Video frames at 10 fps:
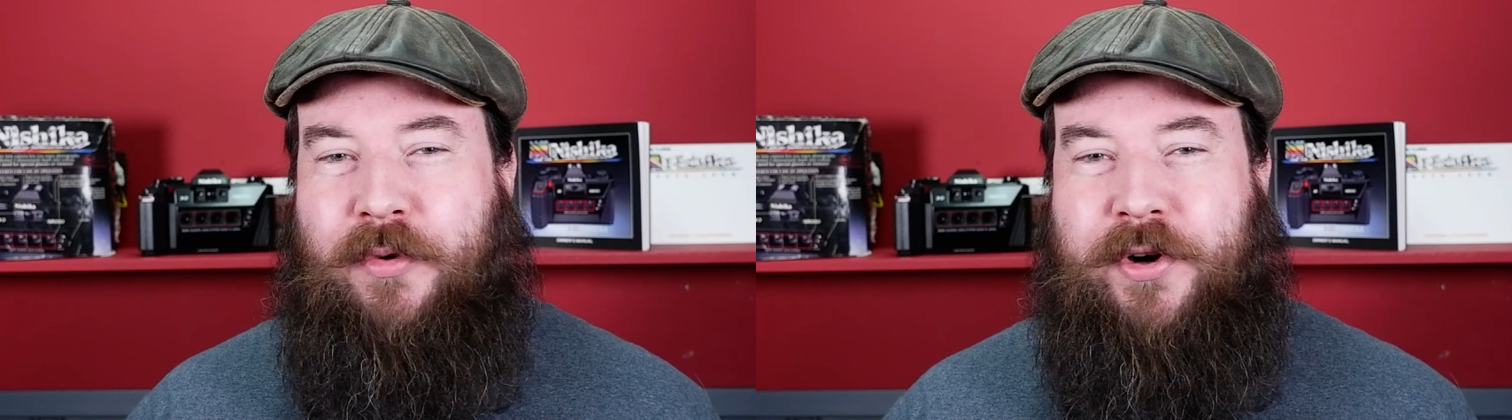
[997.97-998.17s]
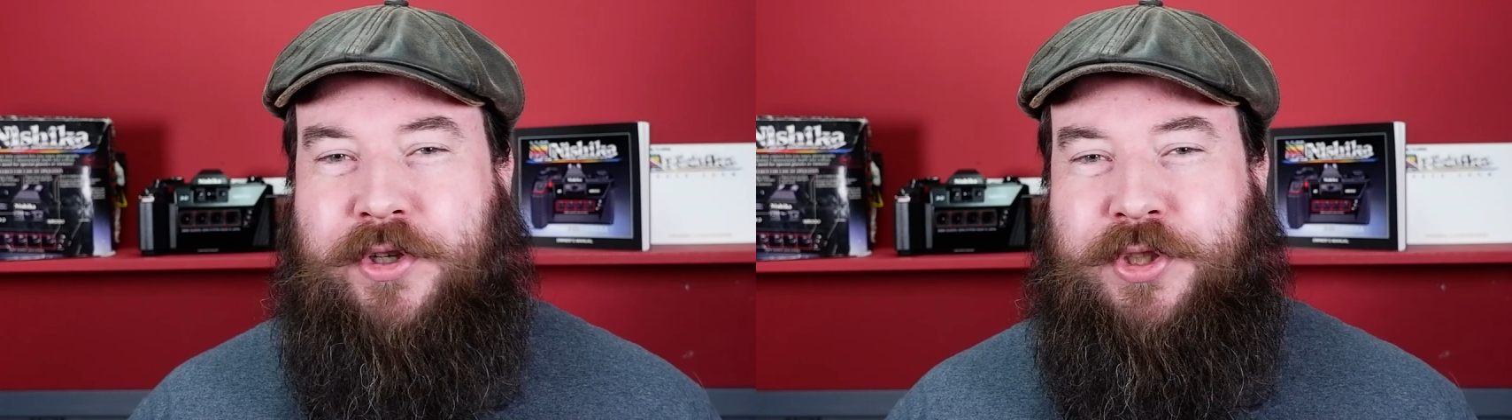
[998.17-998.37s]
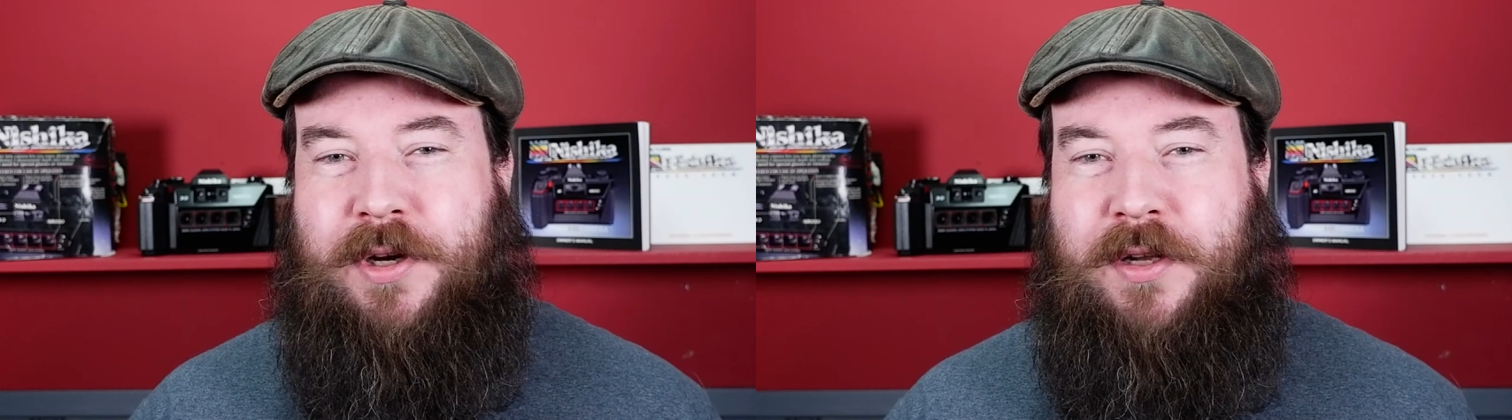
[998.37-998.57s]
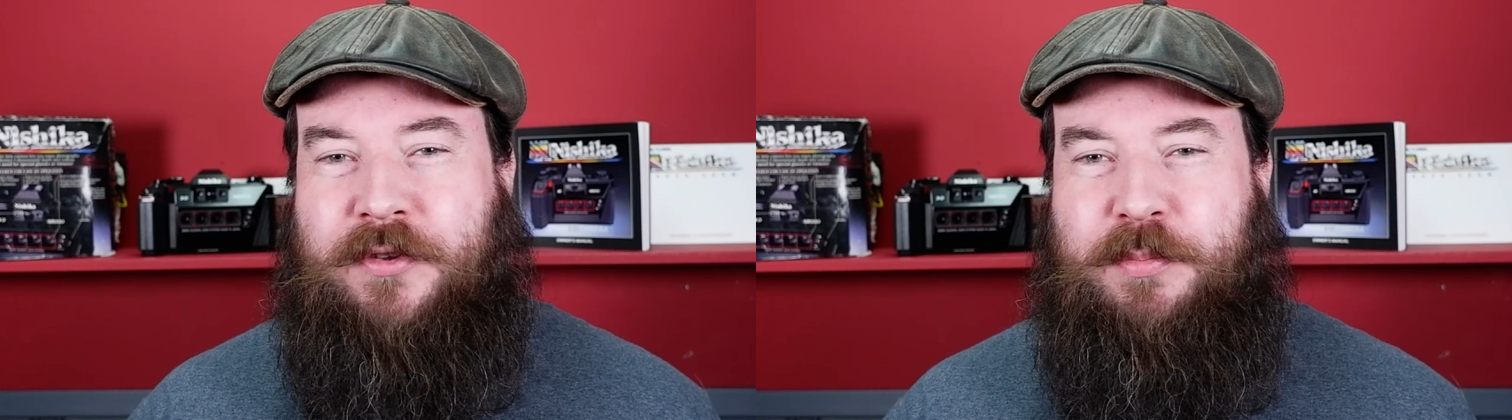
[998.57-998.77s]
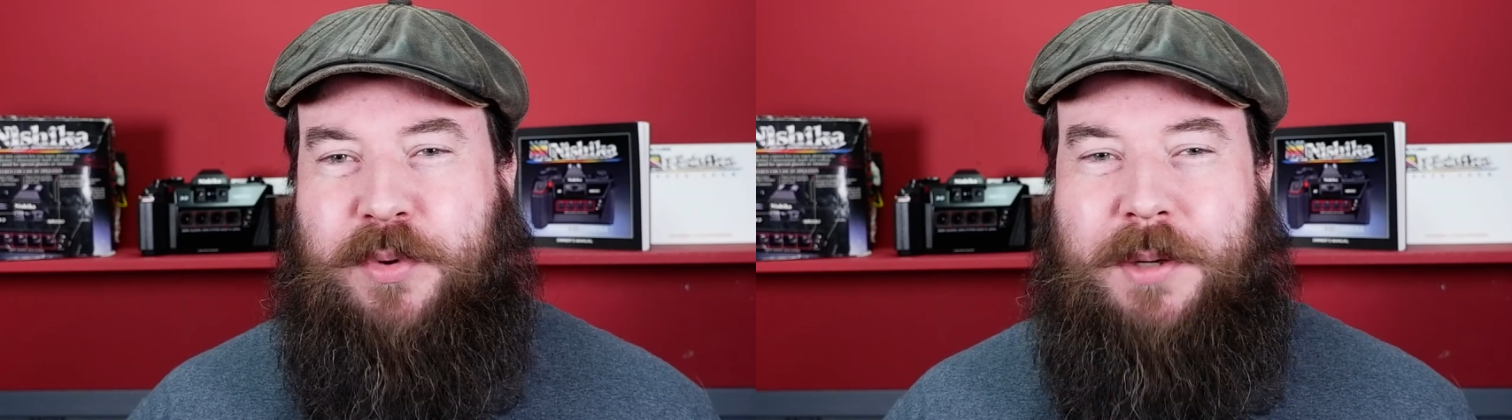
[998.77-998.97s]
rear
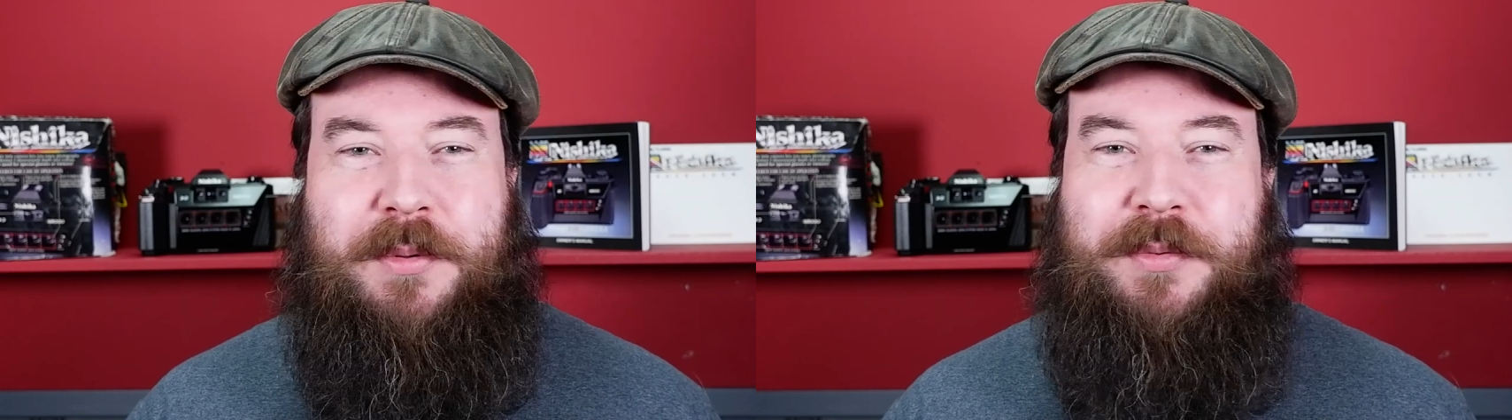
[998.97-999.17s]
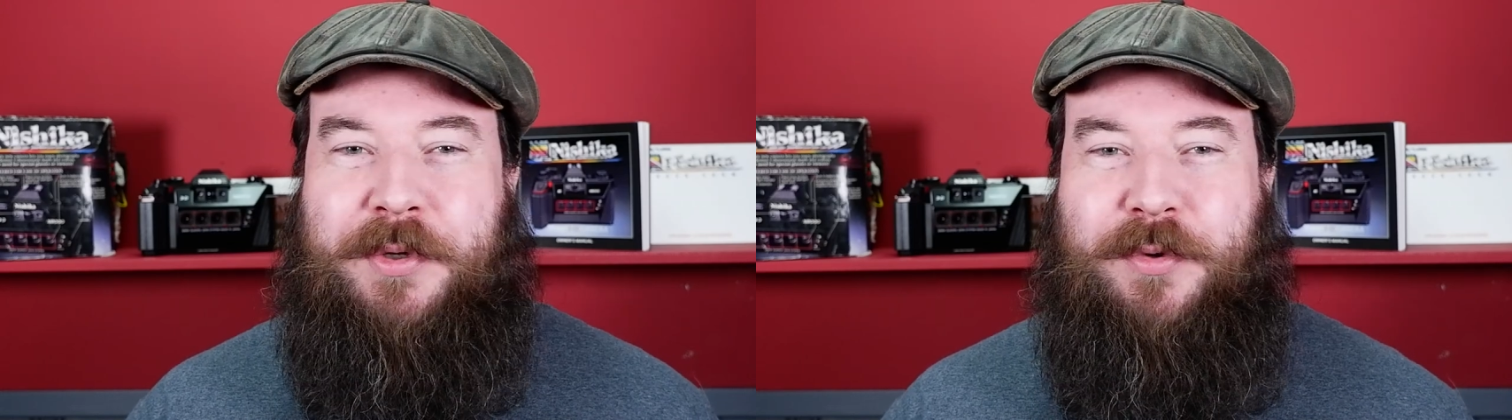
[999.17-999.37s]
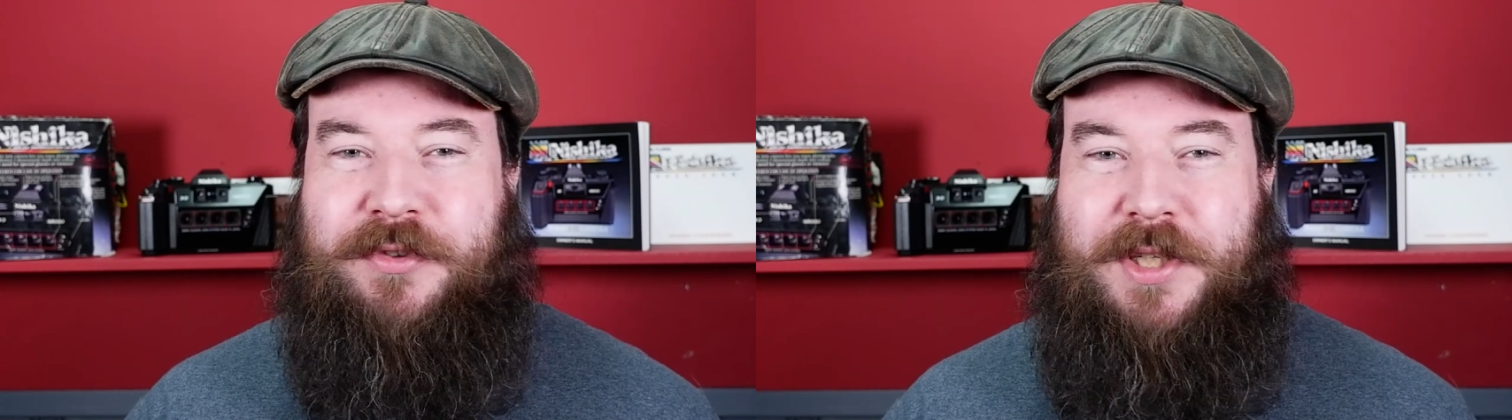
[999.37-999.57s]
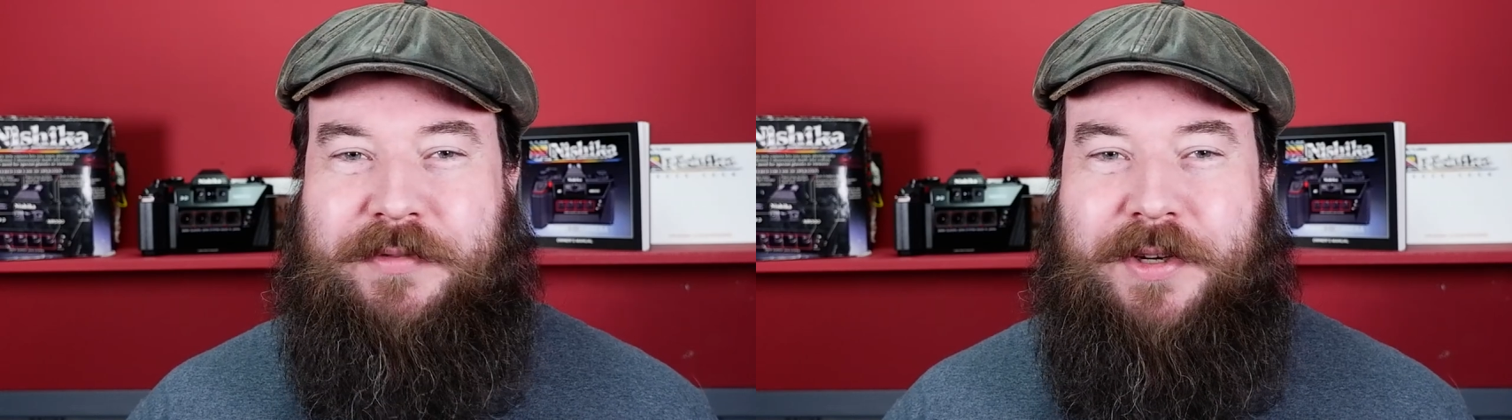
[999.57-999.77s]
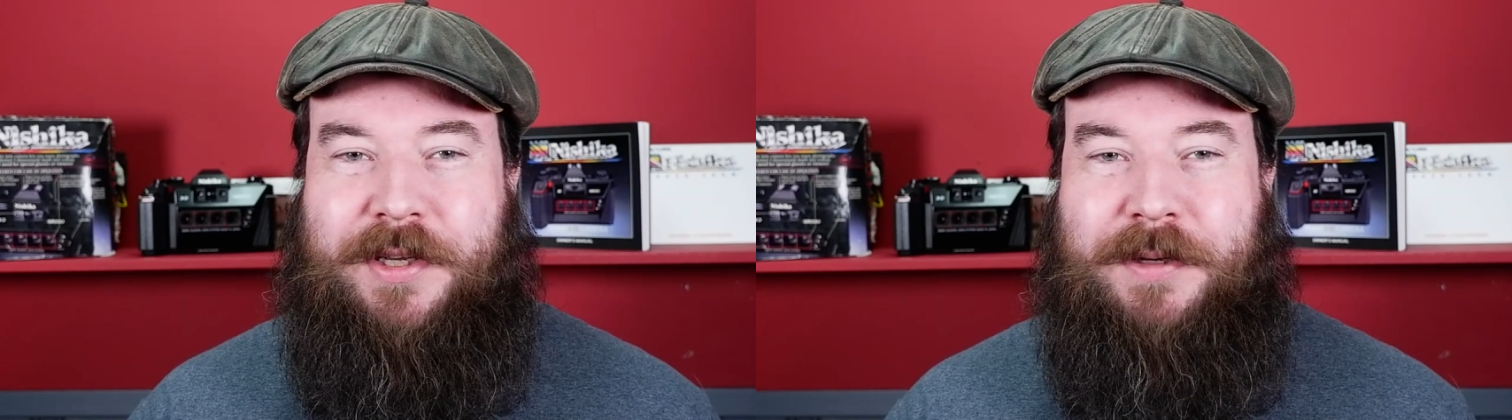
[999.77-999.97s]
shots probably wasn't
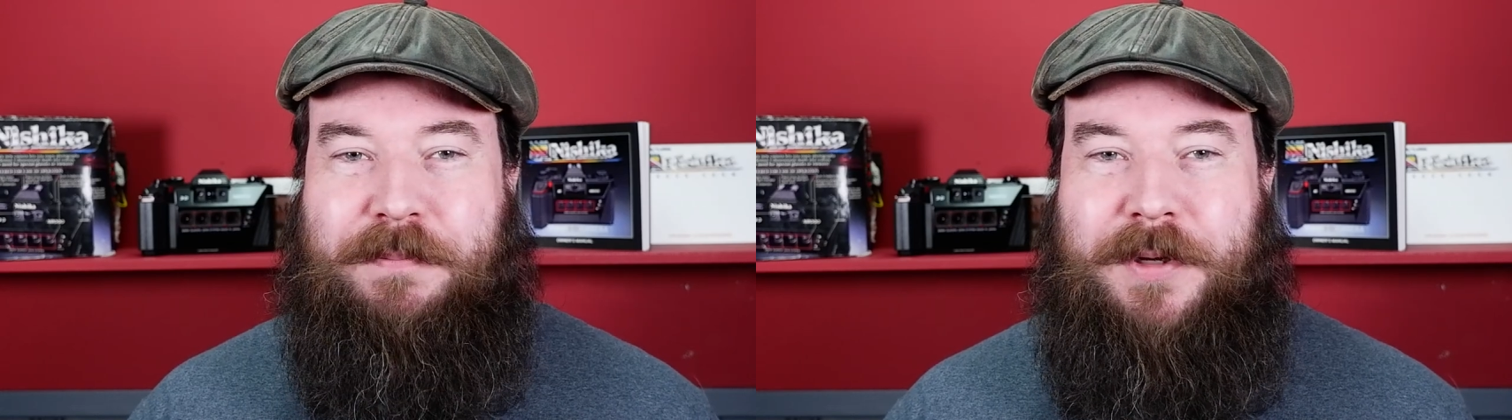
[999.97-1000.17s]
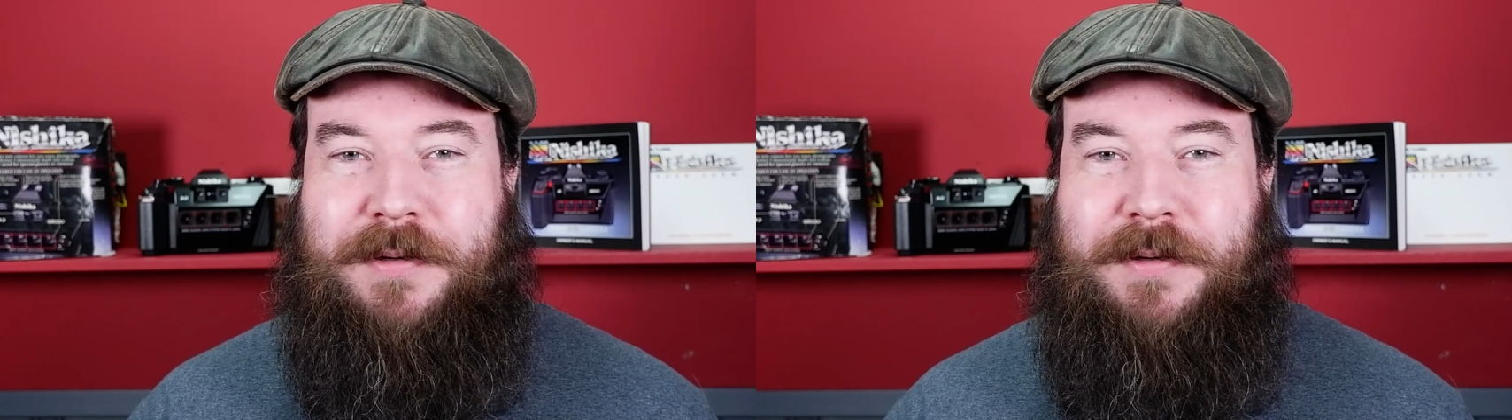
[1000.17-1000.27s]
even him.